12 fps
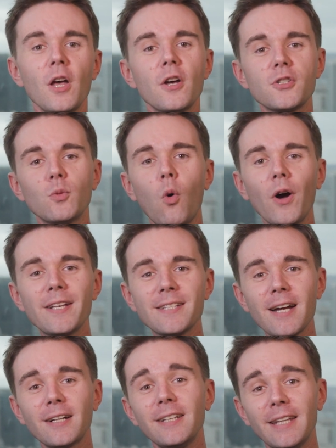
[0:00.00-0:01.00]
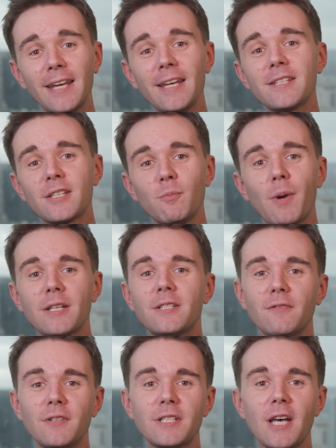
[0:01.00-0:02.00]
So what exactly is
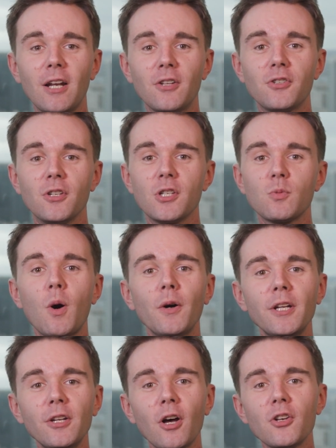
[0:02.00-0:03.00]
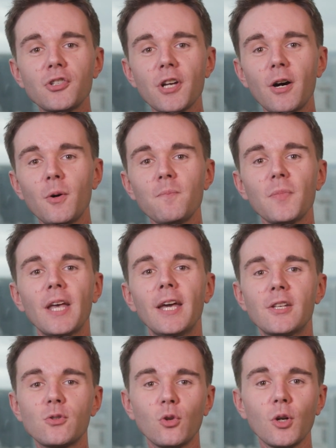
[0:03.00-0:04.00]
competitive intelligence? Well, in a nutshell,
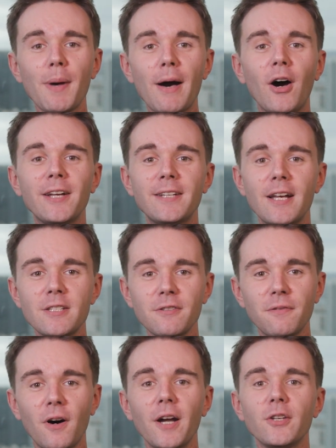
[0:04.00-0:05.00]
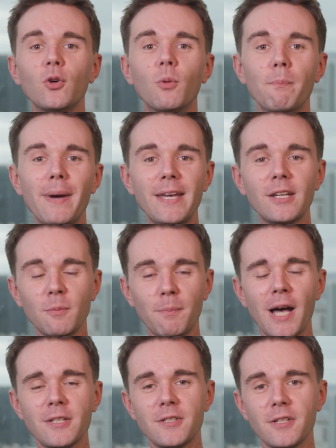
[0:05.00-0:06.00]
it's all about identifying your main
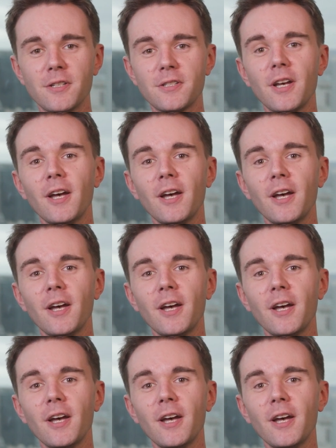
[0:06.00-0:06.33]
competitors,